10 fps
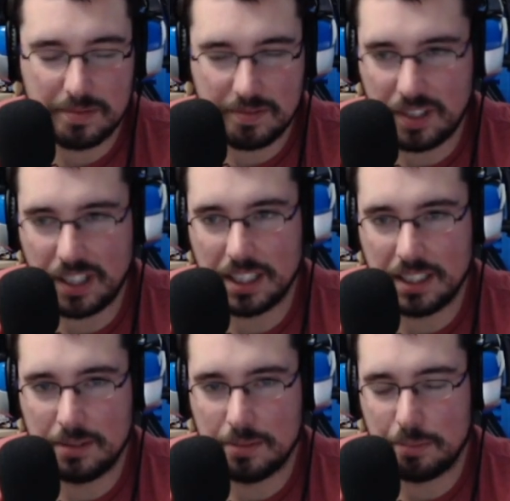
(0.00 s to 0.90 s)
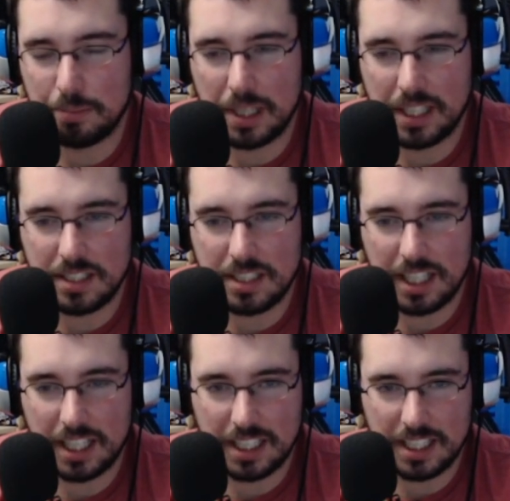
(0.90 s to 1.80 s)
villain, but
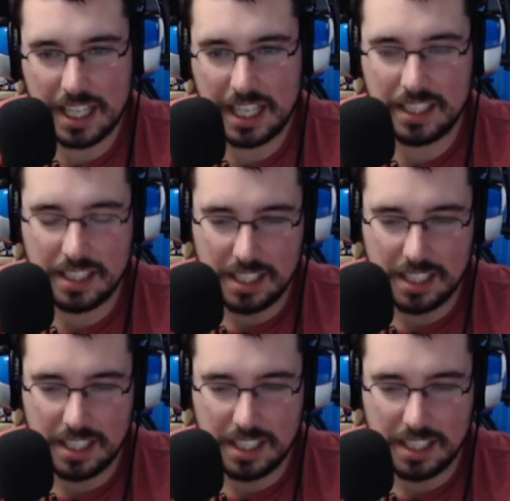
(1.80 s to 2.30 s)
yeah,